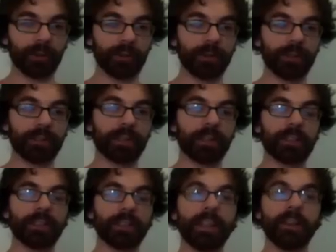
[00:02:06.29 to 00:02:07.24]
our
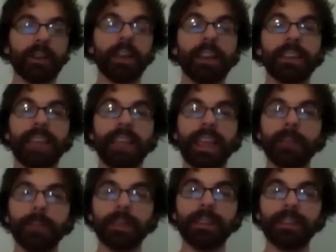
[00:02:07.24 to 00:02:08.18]
discussion now, the
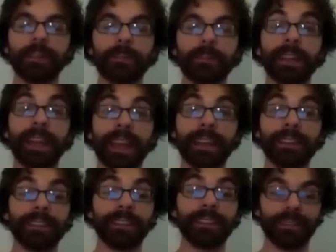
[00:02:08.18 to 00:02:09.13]
Hamming and
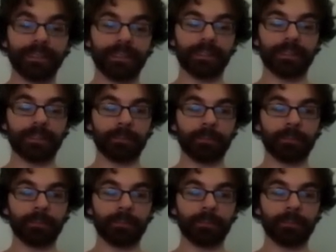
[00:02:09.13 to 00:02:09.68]
Manhattan distance.